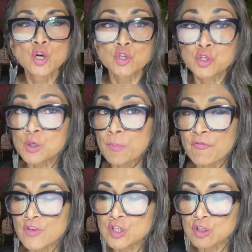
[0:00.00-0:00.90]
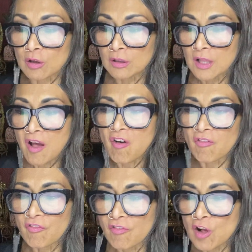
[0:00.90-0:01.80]
superficial,
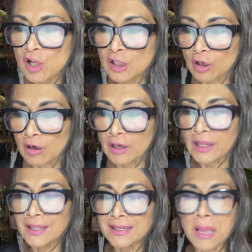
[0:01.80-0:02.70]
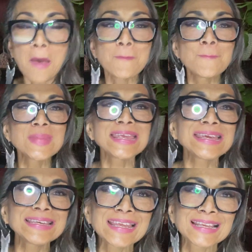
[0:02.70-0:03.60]
vulgar, and
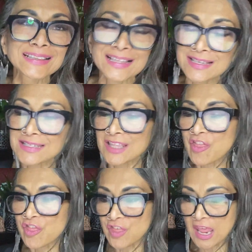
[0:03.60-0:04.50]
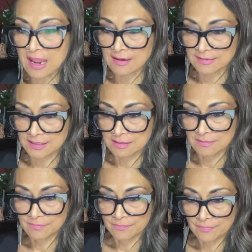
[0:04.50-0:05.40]
meaningless things.
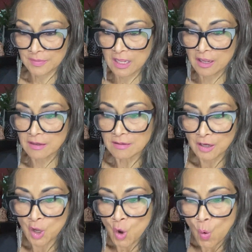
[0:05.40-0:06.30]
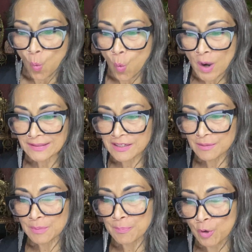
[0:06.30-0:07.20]
Okay? What
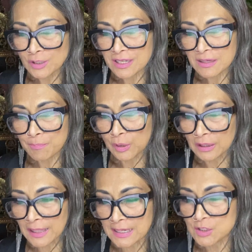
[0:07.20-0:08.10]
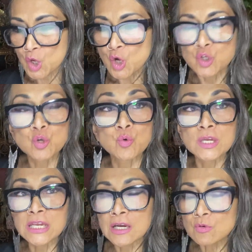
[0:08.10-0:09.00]
can be put in place to
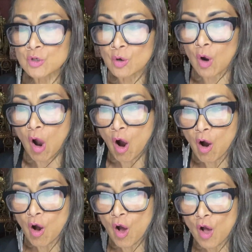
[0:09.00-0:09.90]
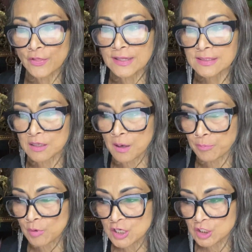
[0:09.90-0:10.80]
counter all these
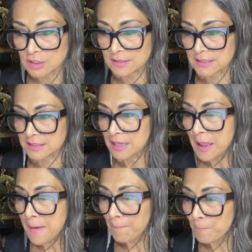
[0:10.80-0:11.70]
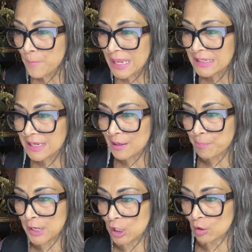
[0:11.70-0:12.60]
operations? Many
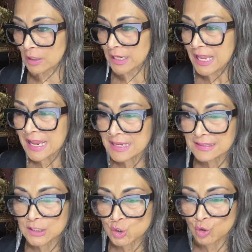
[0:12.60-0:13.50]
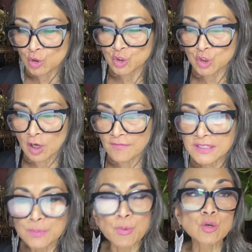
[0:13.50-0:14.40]
appeared in search of
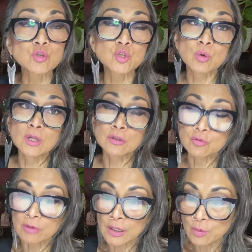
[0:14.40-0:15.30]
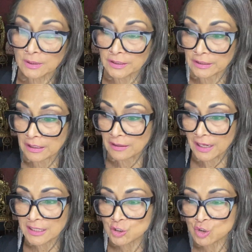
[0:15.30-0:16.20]
spiritual tranquility
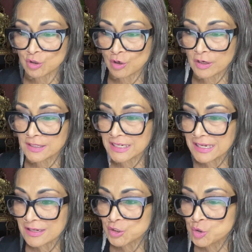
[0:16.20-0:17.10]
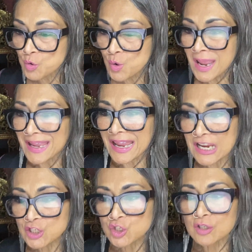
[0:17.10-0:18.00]
and turned to
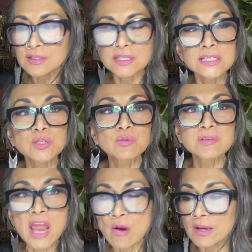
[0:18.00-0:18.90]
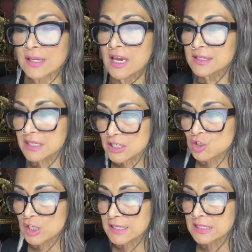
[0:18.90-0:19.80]
ancient esoteric
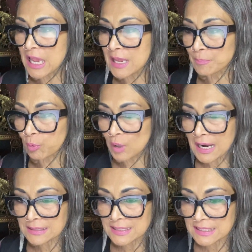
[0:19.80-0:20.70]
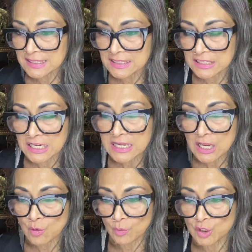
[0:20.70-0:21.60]
teachings and practices
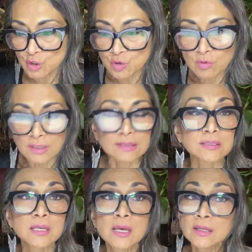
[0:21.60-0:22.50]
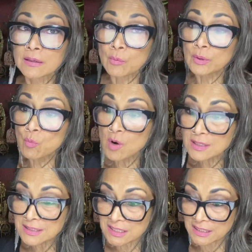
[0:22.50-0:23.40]
seeking reassurance. Now, in
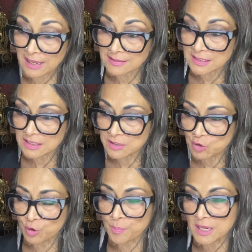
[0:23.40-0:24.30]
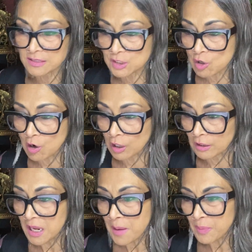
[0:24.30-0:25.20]
one sense, this could be a start,
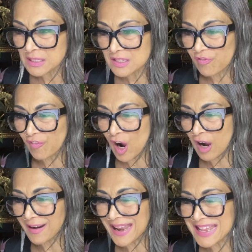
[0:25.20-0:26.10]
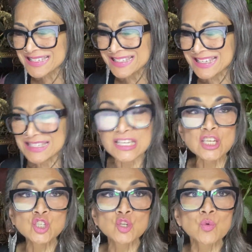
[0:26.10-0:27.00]
but as far as this
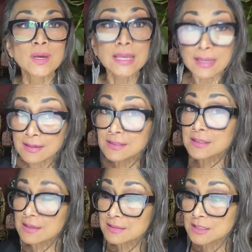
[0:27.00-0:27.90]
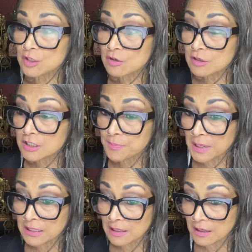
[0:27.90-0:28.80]
issue is concerned,
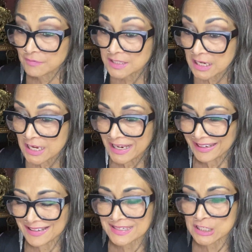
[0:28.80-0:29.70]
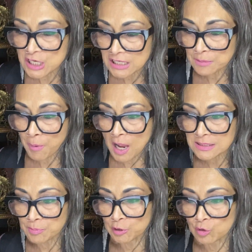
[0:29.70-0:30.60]
my loves, it is not
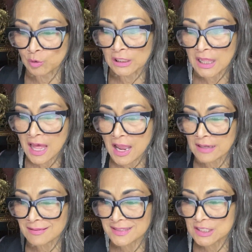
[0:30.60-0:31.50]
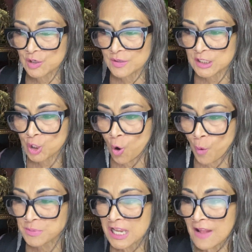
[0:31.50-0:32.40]
possible to rely on serious
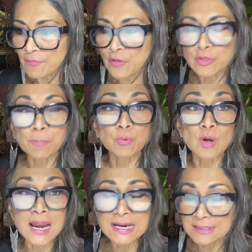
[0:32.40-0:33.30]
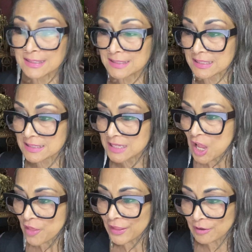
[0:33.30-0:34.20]
hopes that the practices
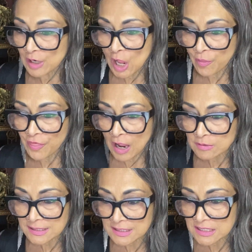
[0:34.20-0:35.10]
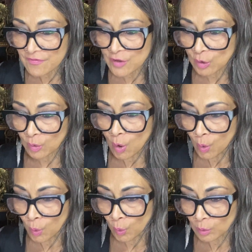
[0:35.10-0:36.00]
that are now thousands of years
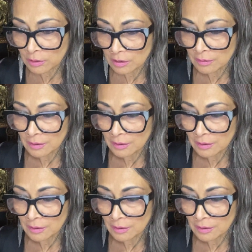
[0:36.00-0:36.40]
old